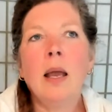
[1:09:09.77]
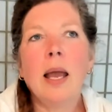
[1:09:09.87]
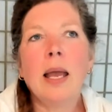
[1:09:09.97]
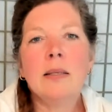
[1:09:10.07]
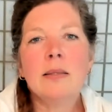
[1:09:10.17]

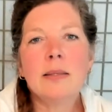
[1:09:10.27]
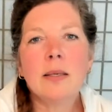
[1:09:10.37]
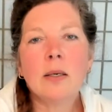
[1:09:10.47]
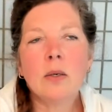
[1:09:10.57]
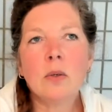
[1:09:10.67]
And
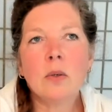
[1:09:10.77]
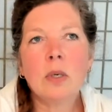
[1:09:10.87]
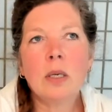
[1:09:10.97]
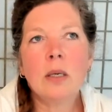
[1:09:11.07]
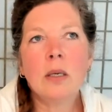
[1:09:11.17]

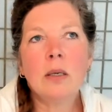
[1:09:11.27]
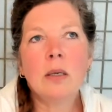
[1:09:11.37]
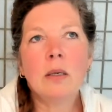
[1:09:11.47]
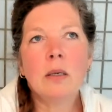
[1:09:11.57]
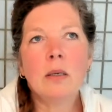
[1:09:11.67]
so
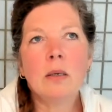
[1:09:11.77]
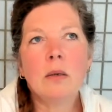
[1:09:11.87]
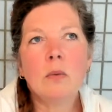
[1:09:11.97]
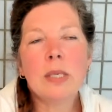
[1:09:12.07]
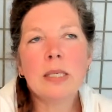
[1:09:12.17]

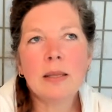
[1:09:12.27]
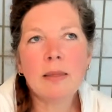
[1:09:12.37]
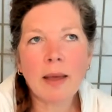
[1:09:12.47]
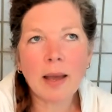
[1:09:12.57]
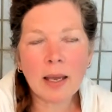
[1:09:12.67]
we did
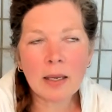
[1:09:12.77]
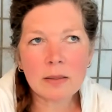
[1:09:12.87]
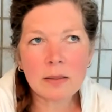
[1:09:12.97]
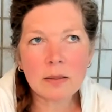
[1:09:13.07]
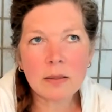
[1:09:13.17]

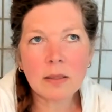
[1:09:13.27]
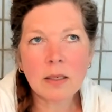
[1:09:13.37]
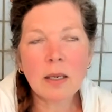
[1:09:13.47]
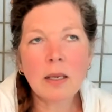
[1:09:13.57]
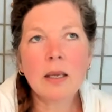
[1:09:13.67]
that.
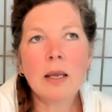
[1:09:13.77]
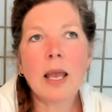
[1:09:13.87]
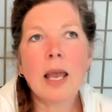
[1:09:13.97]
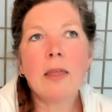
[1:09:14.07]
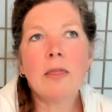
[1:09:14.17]

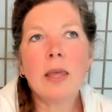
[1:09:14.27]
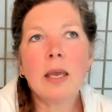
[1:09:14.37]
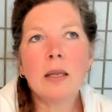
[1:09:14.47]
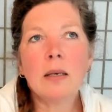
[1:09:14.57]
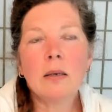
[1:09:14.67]
And
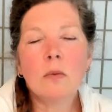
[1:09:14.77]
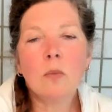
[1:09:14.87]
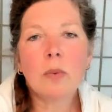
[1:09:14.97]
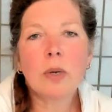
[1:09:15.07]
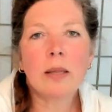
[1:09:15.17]
then
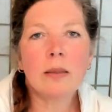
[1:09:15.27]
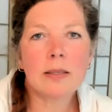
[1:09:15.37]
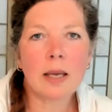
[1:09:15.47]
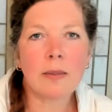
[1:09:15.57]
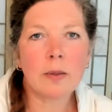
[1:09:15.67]
we were in
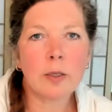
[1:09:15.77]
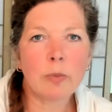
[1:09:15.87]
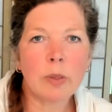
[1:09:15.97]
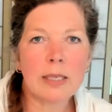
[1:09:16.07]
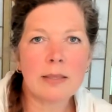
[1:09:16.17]
this other little
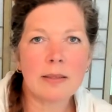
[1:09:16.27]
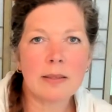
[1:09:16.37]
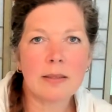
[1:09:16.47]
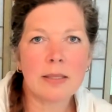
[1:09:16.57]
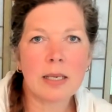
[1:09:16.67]
place
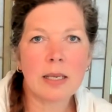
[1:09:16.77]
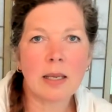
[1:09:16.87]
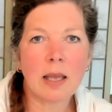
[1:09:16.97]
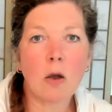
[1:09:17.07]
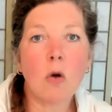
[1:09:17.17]

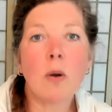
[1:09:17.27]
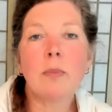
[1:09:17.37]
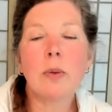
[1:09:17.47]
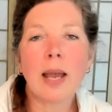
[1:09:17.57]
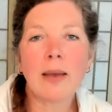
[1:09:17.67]
sitting. Oh, and
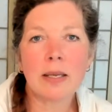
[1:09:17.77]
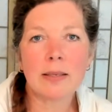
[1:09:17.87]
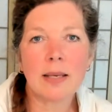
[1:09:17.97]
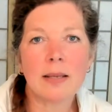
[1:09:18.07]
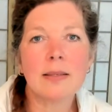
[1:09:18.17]
we were having
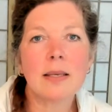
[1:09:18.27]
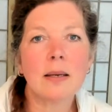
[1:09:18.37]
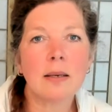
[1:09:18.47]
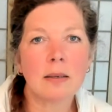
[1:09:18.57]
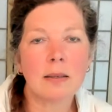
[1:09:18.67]

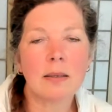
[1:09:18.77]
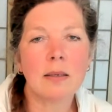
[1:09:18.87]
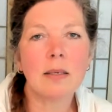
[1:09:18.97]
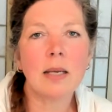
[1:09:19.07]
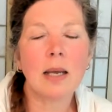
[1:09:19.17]
satsang,
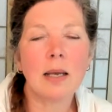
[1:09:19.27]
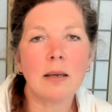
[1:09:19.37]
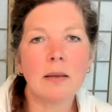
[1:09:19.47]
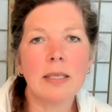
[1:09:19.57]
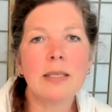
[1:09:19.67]

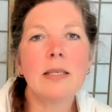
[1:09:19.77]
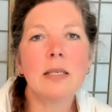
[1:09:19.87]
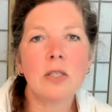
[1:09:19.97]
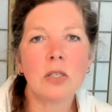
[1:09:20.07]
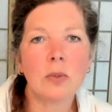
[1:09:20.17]

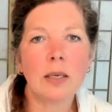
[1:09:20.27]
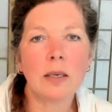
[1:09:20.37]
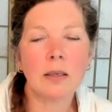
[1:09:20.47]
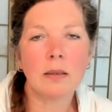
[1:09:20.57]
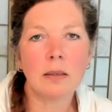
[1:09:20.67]
listening to
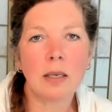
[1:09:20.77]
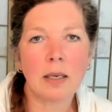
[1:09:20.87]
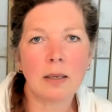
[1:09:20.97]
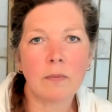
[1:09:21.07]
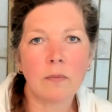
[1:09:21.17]
a
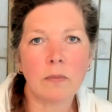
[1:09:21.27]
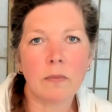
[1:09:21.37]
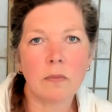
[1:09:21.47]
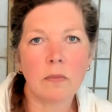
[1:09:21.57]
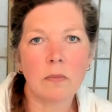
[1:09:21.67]

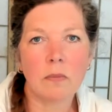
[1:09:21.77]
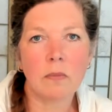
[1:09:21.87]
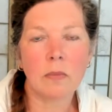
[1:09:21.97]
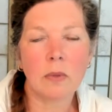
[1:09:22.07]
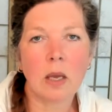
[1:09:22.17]

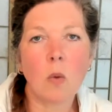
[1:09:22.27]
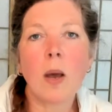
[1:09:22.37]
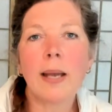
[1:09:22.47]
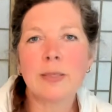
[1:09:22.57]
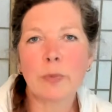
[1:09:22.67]

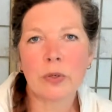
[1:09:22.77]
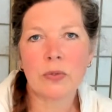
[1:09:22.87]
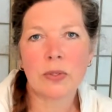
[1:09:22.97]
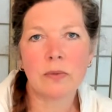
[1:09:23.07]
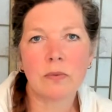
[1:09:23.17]
wise
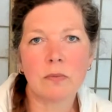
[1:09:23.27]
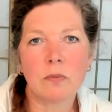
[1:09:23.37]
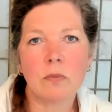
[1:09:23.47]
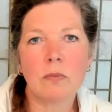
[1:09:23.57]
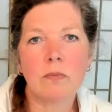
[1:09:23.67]
person
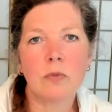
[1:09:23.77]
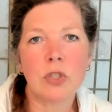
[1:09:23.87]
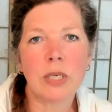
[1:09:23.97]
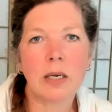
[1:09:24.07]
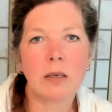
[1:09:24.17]

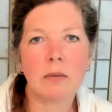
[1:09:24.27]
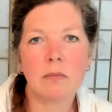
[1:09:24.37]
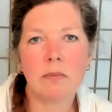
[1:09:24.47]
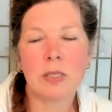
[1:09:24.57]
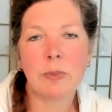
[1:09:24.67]

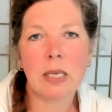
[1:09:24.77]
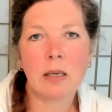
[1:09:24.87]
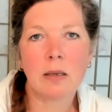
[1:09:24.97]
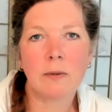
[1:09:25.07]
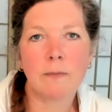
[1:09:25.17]
speak.